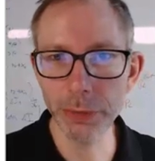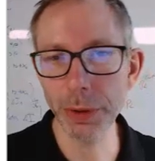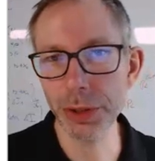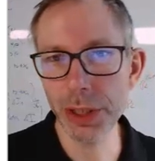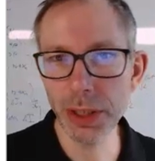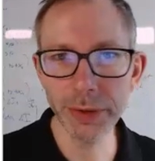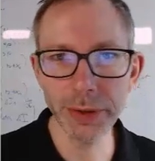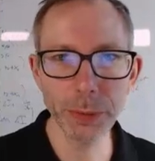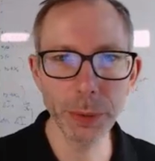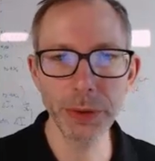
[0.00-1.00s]
For cheese,
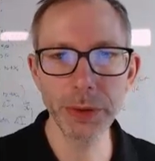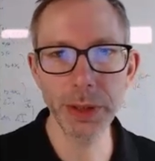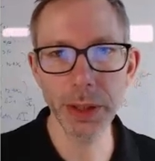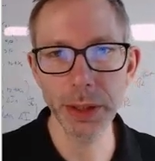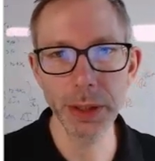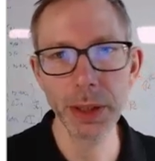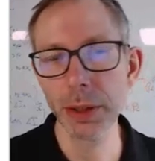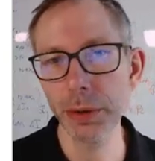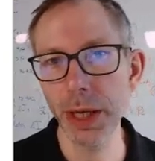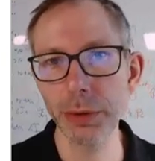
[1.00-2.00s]
it was,
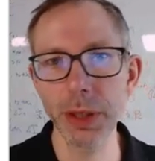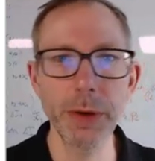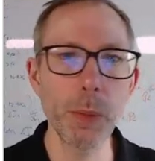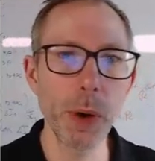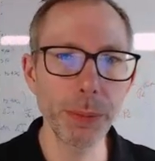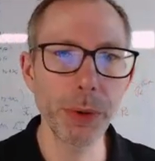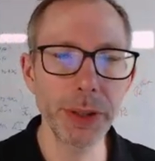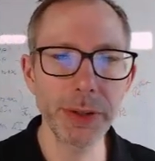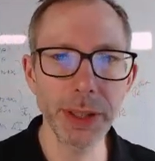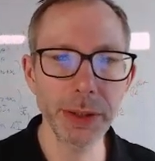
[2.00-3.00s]
you had to give up
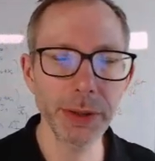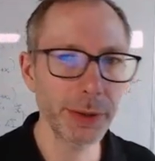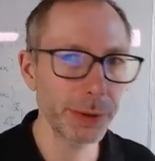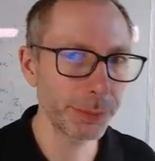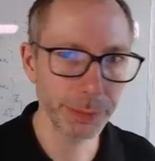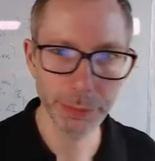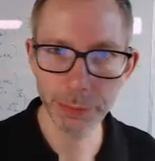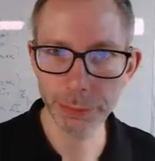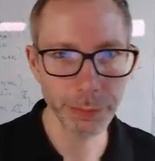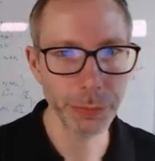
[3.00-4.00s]
1.6
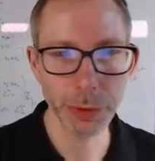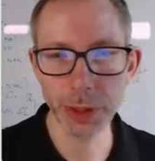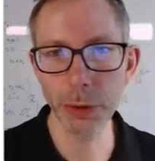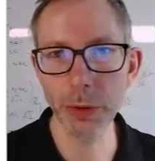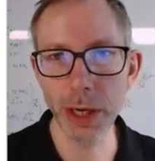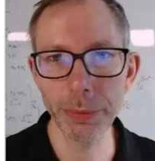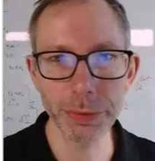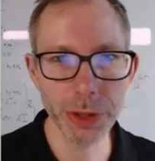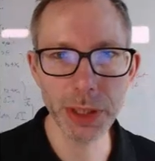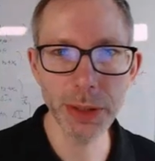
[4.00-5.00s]
kilograms
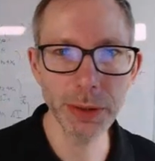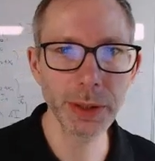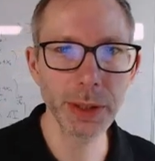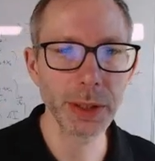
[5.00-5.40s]
of cheese